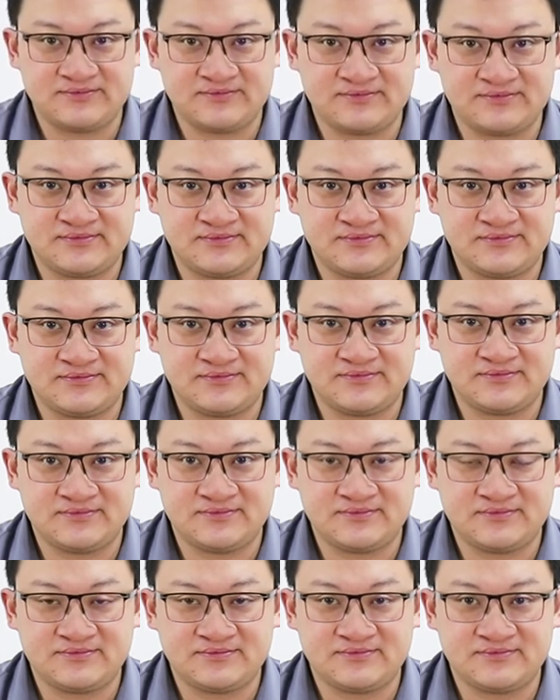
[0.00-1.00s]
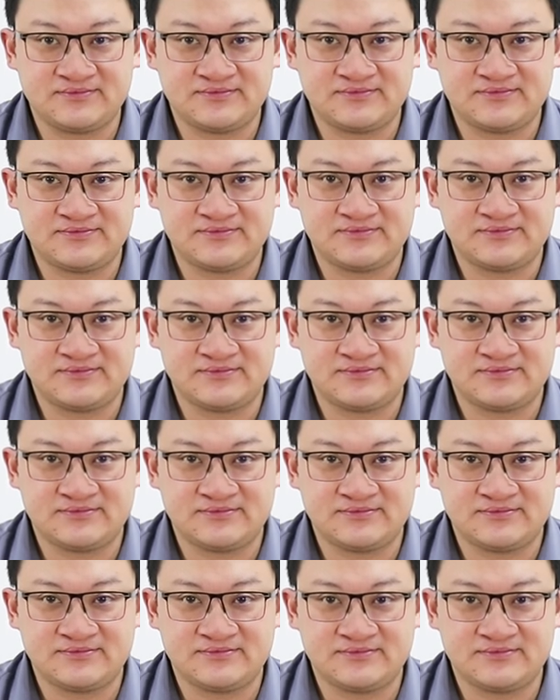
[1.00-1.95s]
(silence)